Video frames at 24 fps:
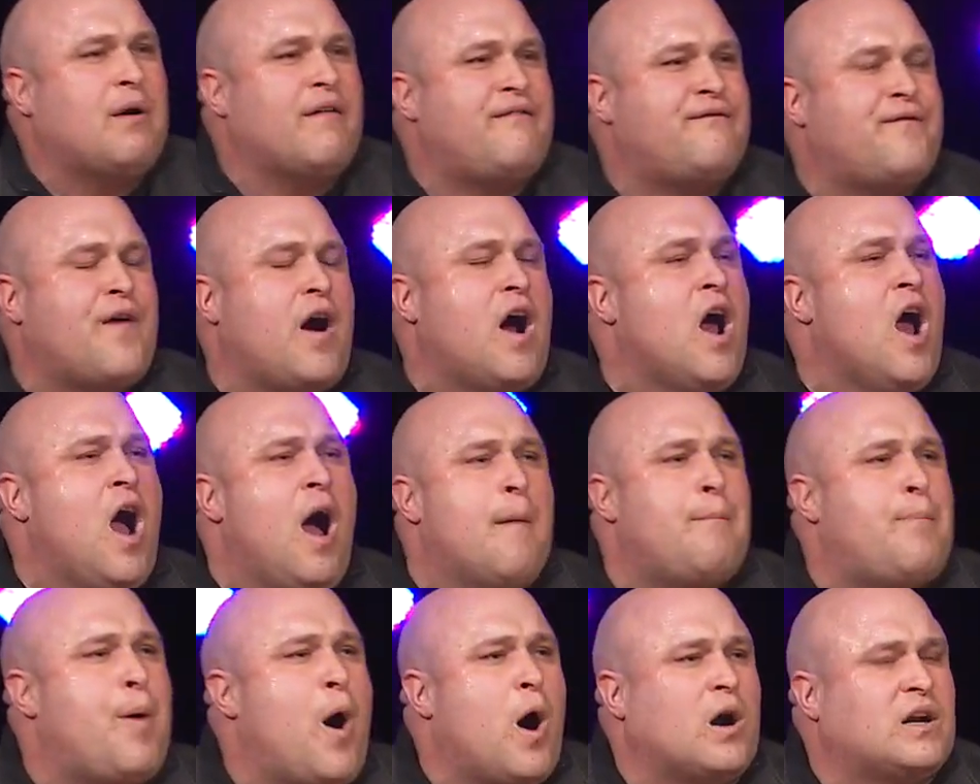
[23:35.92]
a
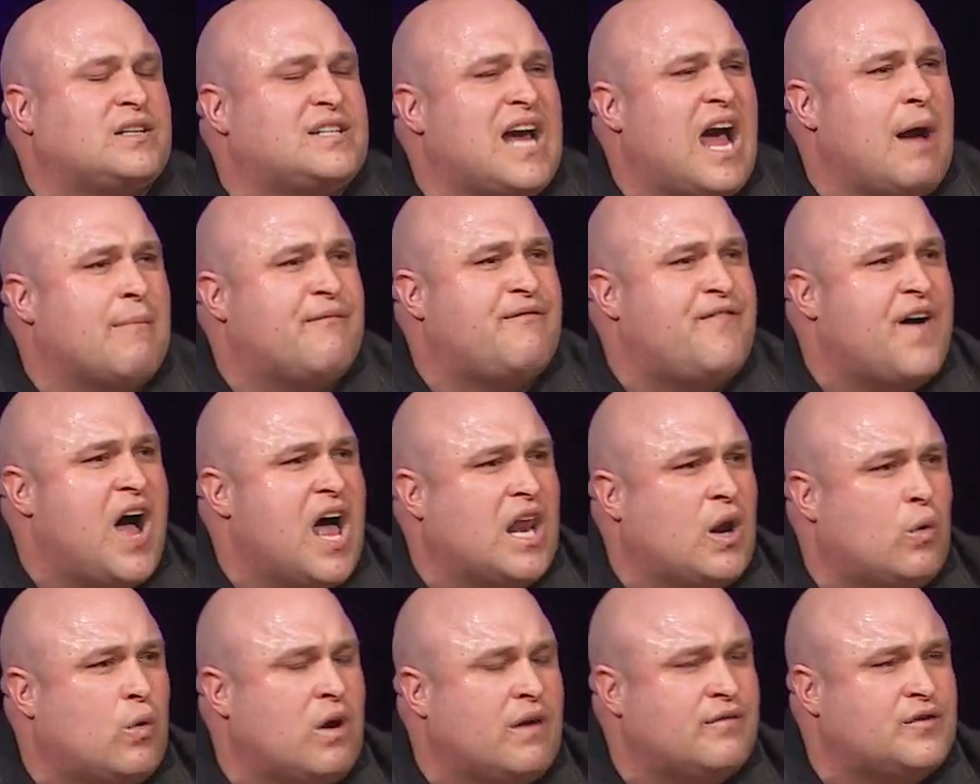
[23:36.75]
part-time
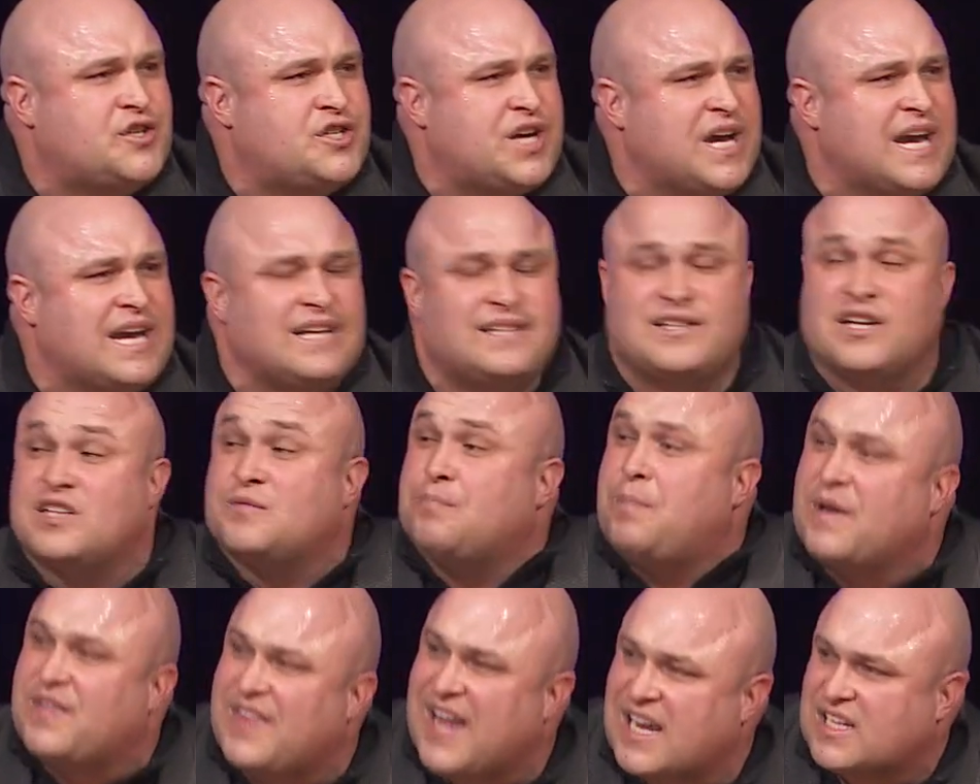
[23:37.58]
follower of Jesus,
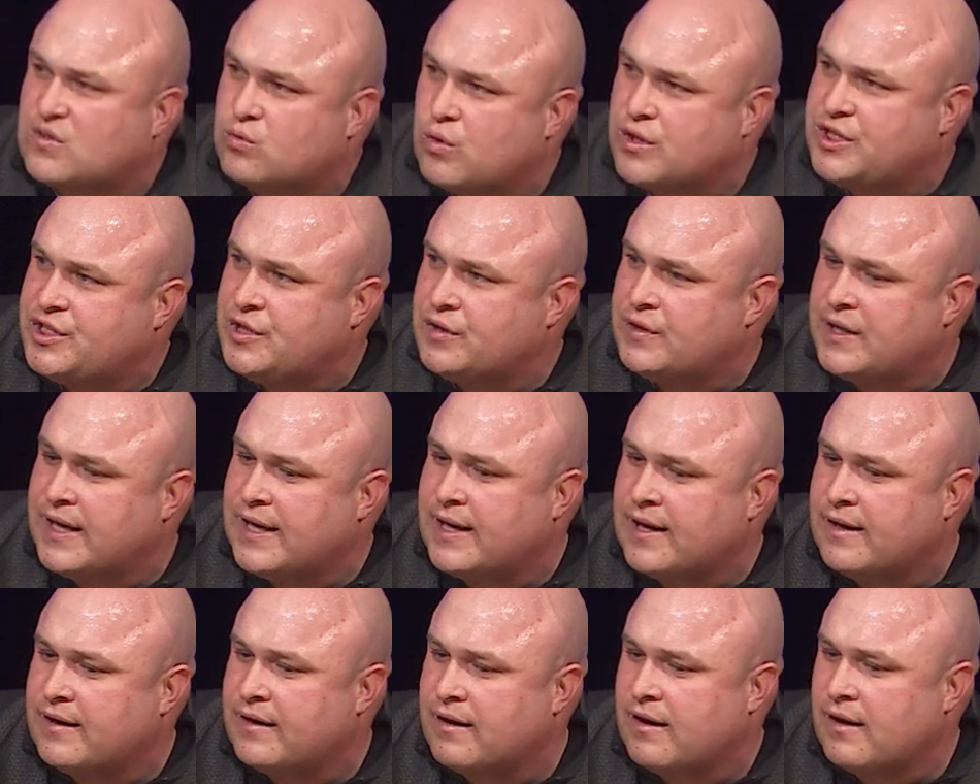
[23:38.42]
but that's what you
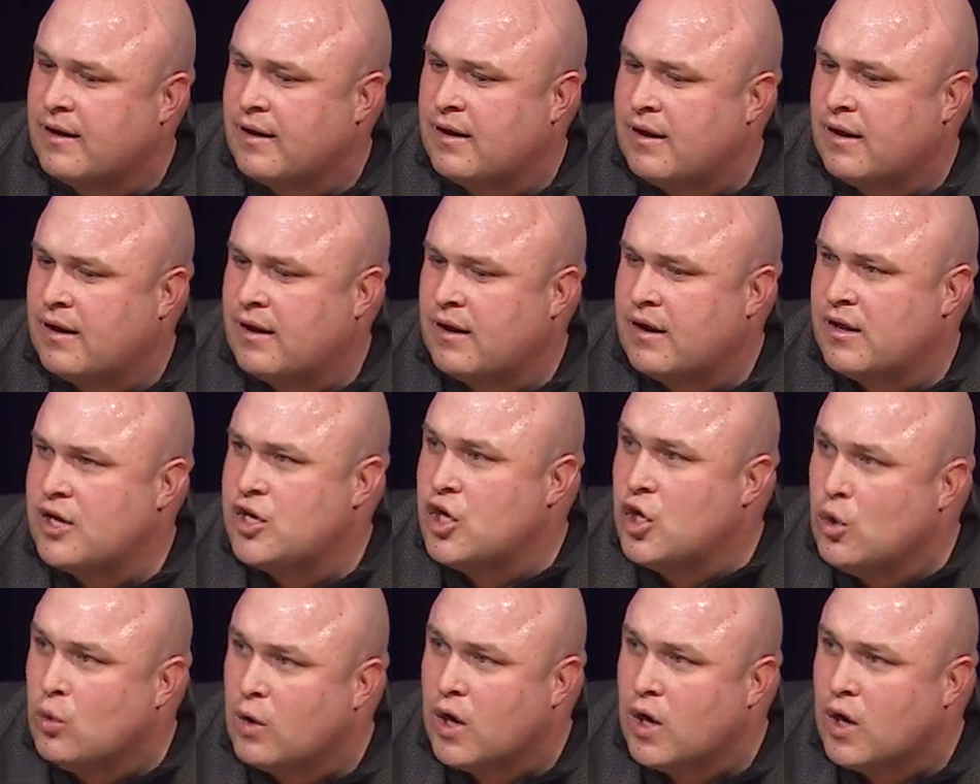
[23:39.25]
did. You